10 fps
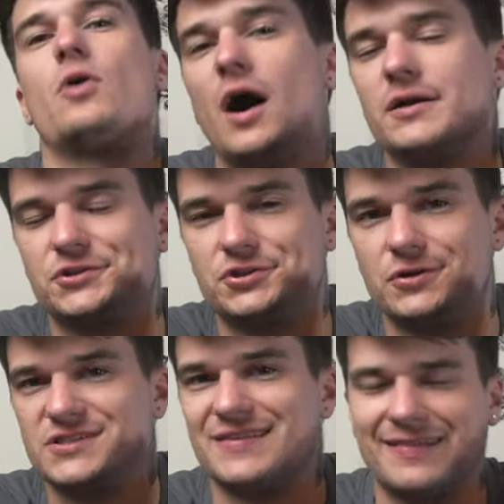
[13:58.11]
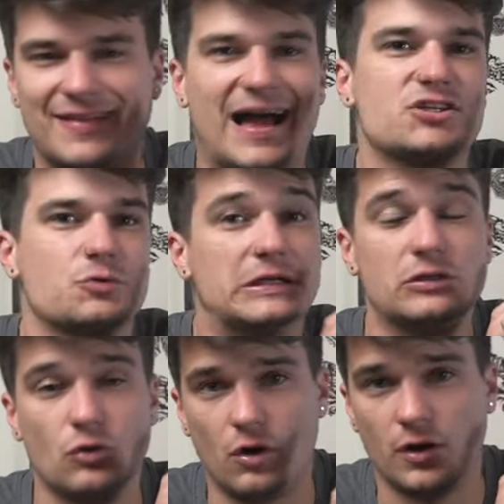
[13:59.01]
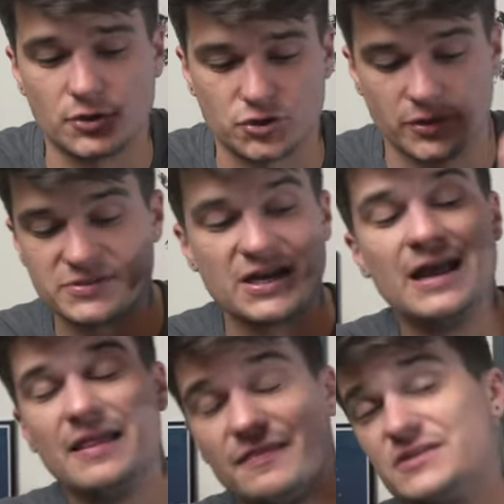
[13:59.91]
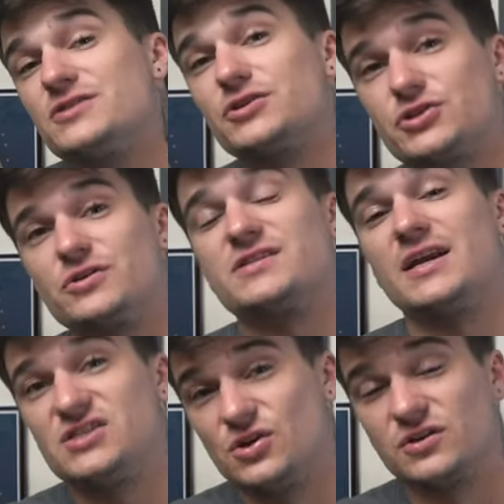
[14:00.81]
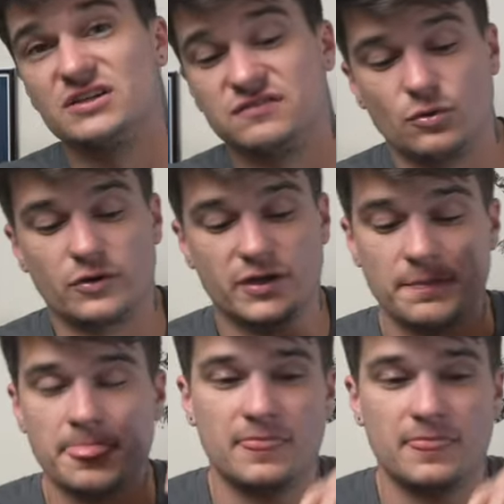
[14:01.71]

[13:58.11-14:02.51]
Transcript: cotton shirts and they last really long on trips, these are the shirts that I took to Florida.